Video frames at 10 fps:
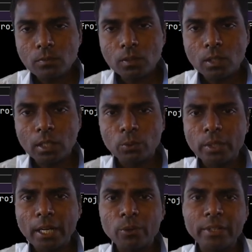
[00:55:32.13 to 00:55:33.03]
now
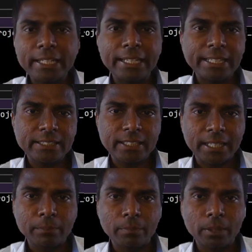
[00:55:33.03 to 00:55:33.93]
we have very less
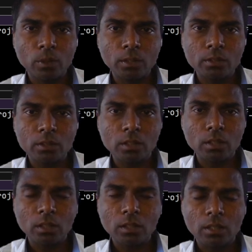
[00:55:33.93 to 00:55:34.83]
time, because
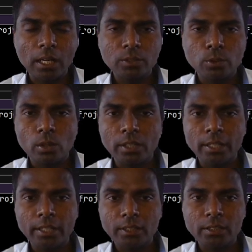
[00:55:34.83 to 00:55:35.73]
class
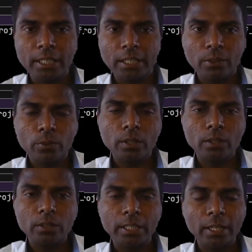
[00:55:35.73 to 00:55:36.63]
coordinators,
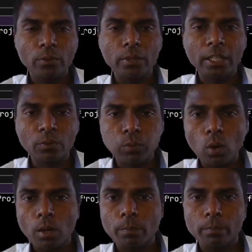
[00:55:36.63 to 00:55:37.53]
they have
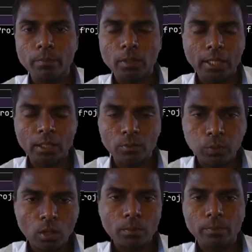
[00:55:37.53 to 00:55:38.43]

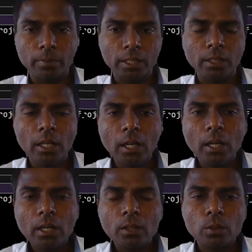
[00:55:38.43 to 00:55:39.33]
informed me
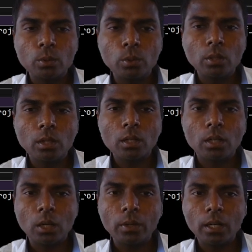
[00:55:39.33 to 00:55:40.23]
to
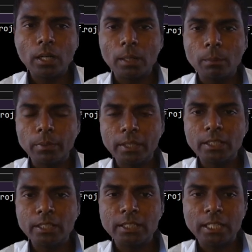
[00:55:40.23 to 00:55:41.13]
cover
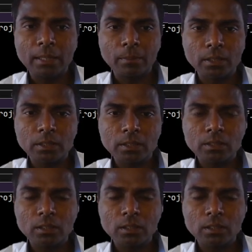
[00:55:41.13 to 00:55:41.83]
complete the syllabus,